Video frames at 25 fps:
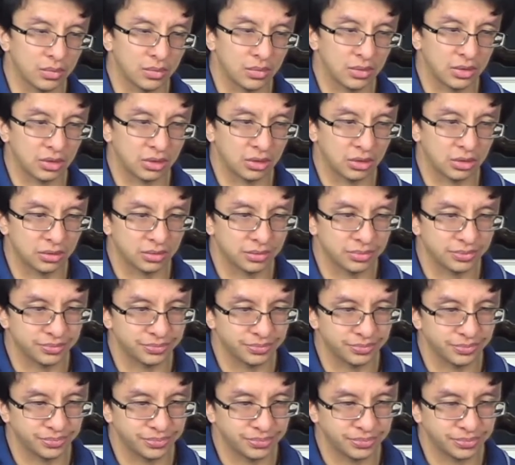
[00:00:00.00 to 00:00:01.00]

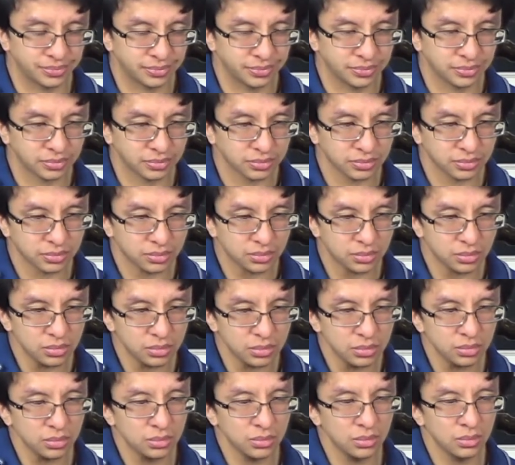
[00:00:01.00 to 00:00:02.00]

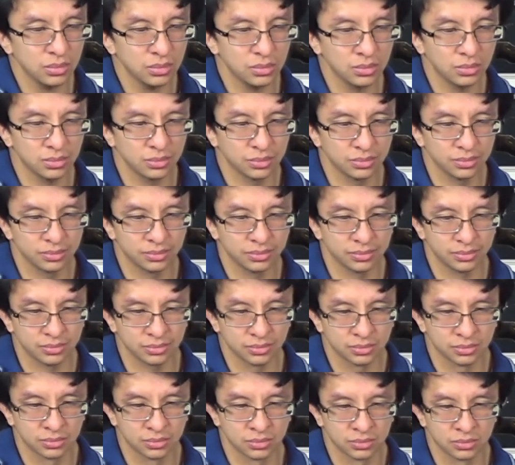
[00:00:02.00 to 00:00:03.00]

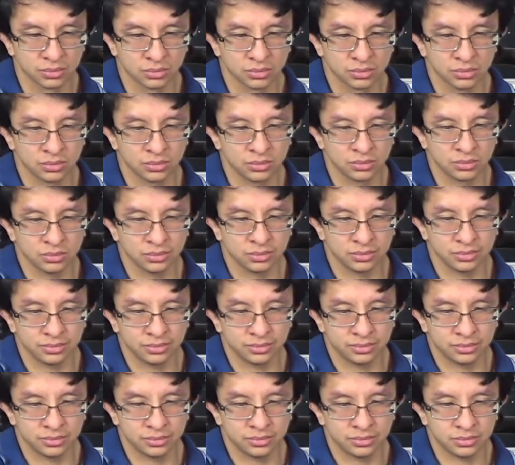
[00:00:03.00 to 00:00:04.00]

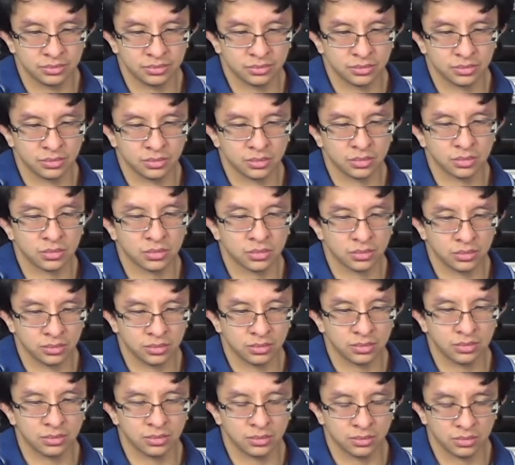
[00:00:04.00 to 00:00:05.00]

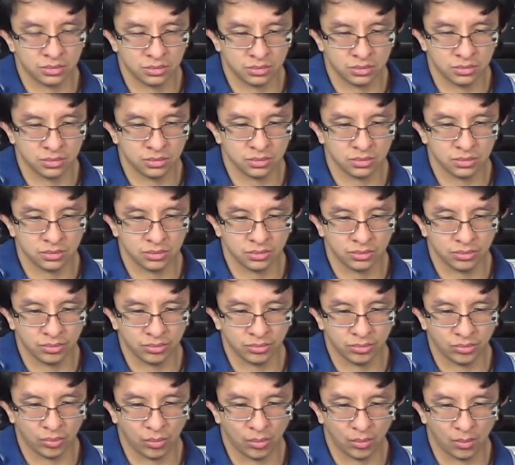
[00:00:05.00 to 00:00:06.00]

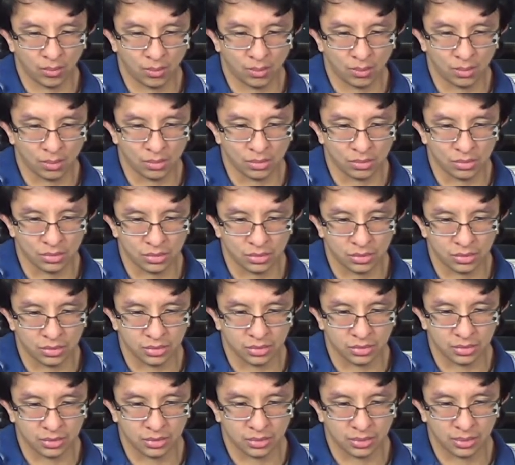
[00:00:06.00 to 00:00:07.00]

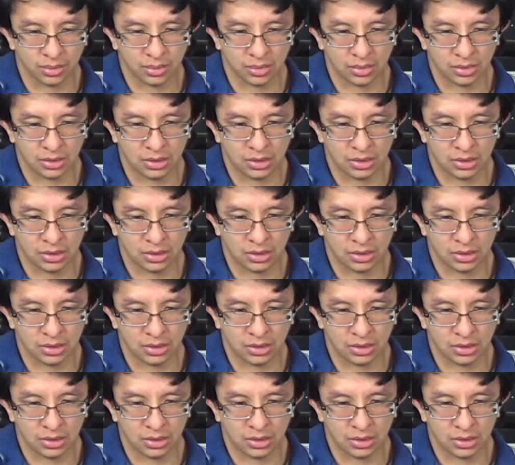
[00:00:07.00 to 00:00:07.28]
The person shown says nothing.